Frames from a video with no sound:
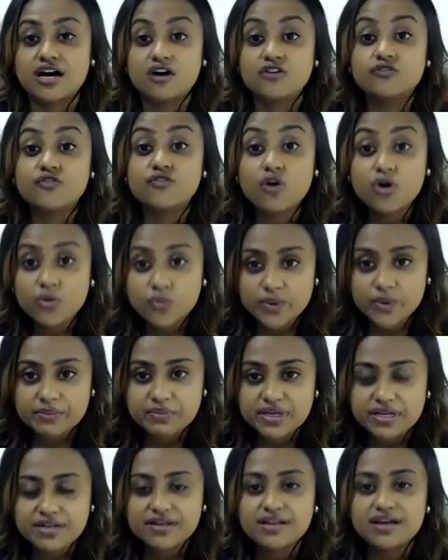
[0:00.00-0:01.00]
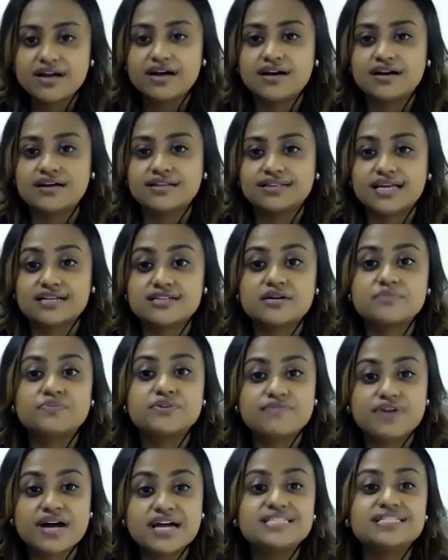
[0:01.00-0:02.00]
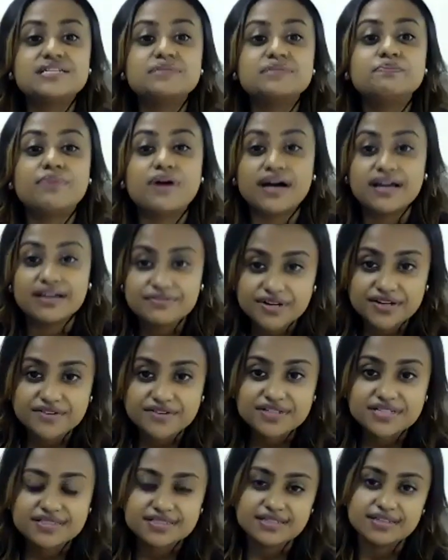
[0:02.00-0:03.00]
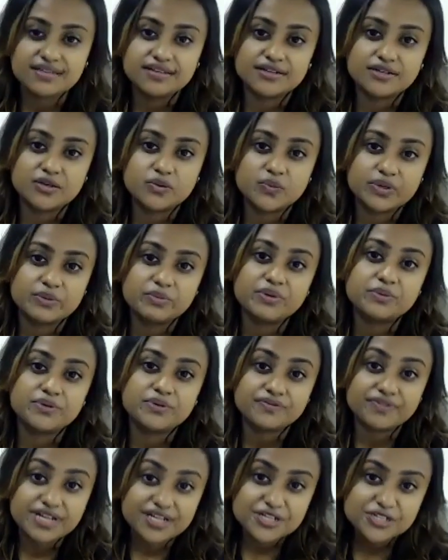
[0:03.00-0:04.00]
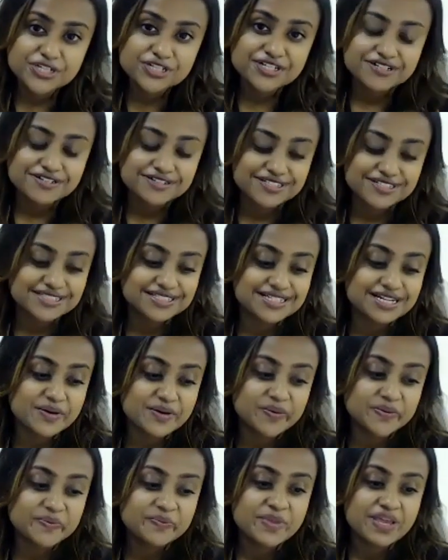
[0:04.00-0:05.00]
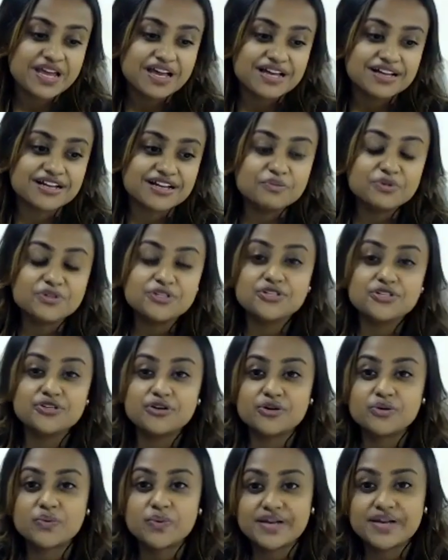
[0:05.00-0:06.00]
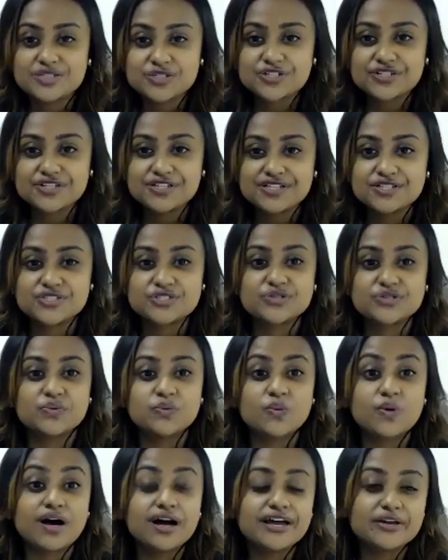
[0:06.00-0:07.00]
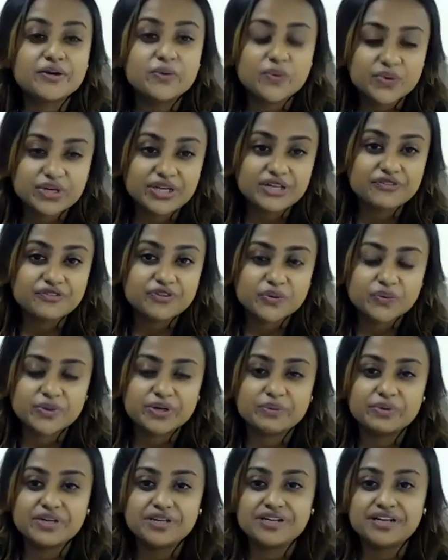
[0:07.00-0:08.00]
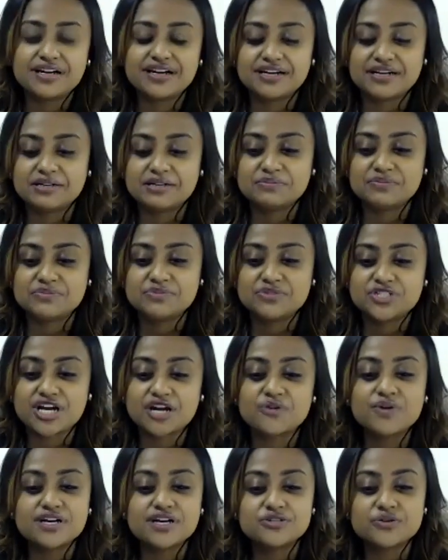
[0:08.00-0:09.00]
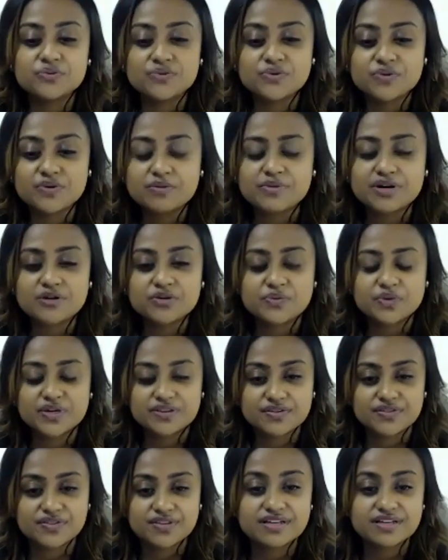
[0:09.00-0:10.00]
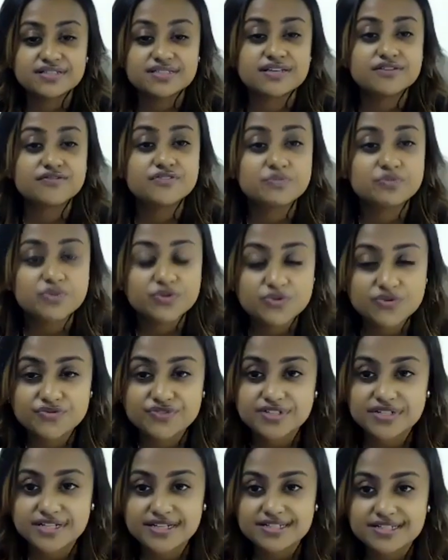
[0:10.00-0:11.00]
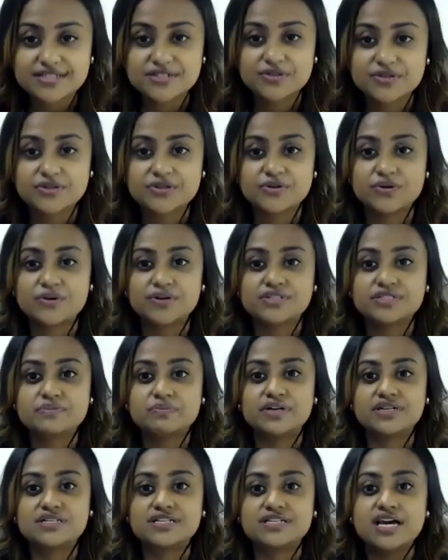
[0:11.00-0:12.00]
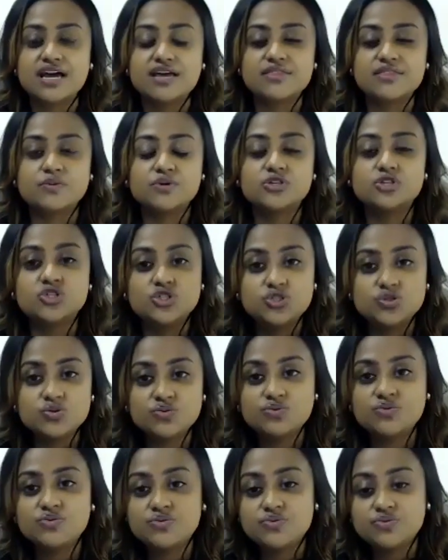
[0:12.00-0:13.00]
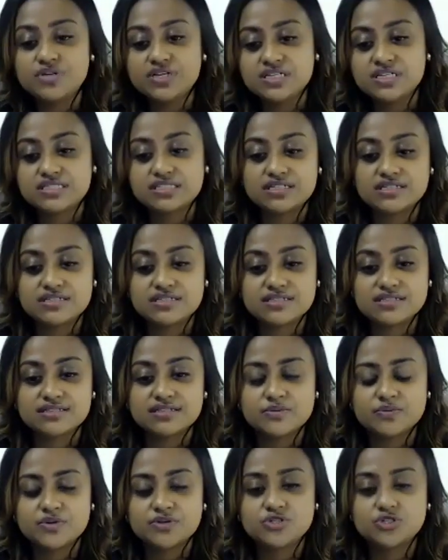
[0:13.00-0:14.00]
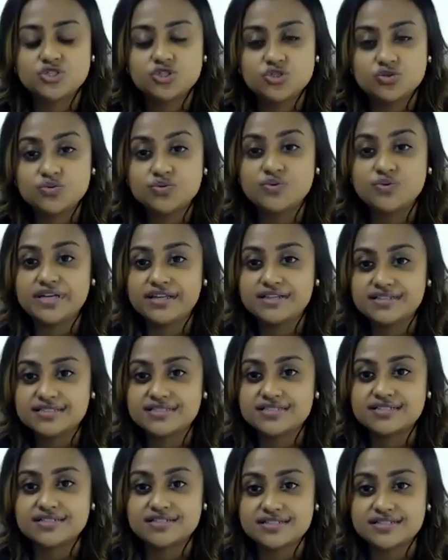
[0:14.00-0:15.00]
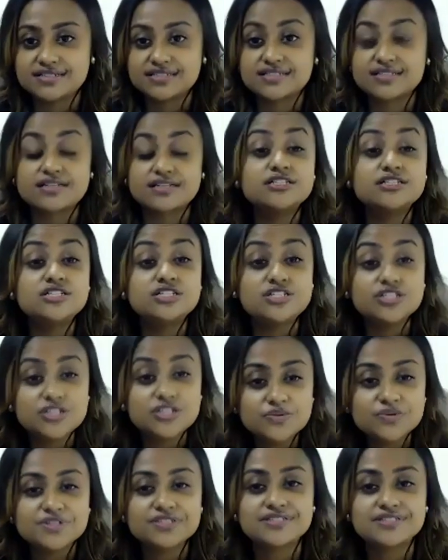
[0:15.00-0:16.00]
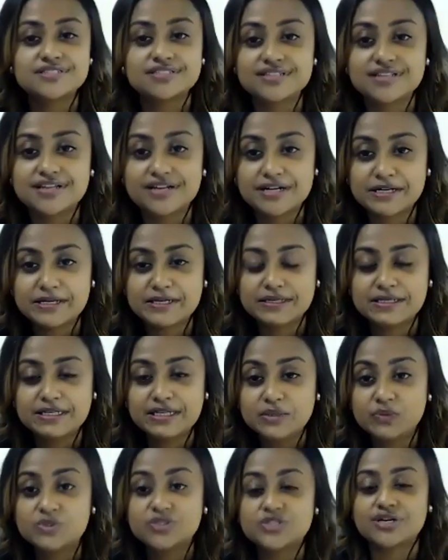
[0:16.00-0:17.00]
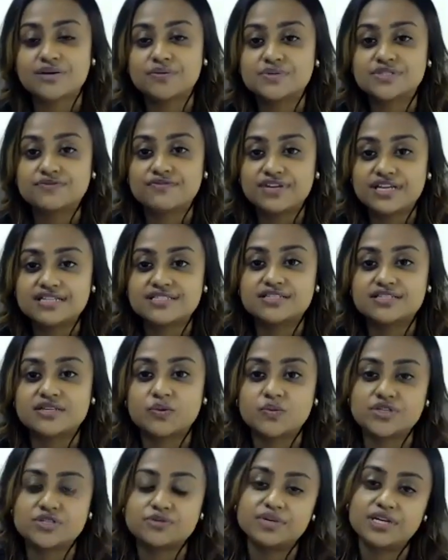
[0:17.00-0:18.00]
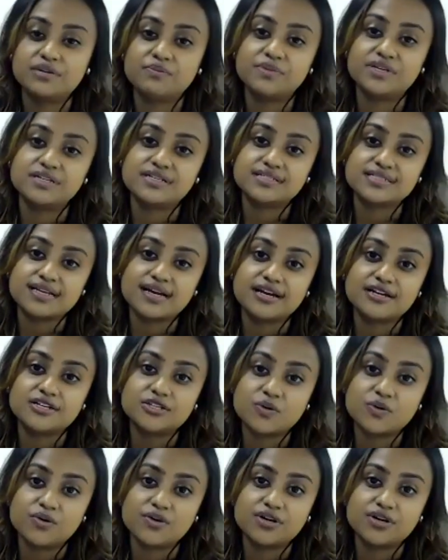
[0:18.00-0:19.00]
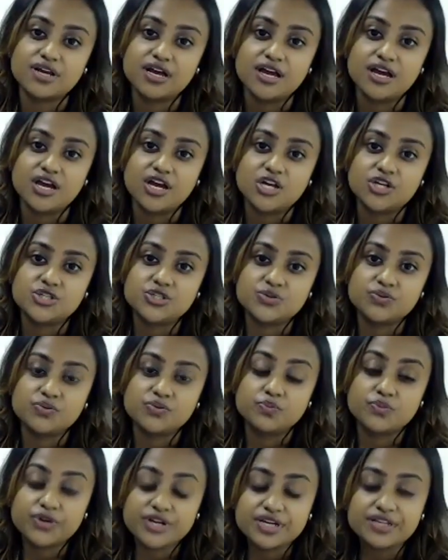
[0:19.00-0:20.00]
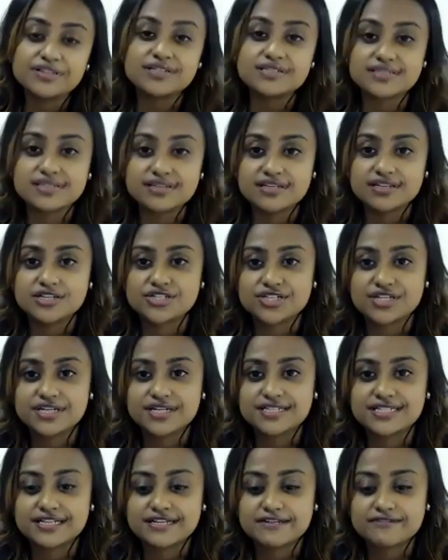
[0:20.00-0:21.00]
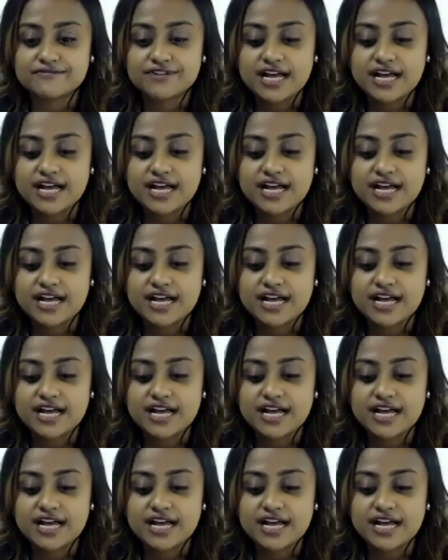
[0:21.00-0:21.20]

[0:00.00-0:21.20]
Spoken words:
for women that are provided by very senior women professionals. Now, coming to your question as to why only for women, Charu, I don't know about whether things have improved in India or not, but there were two reasons, there were two incidents continuously which I was facing, which made me decide on to bring this initiative.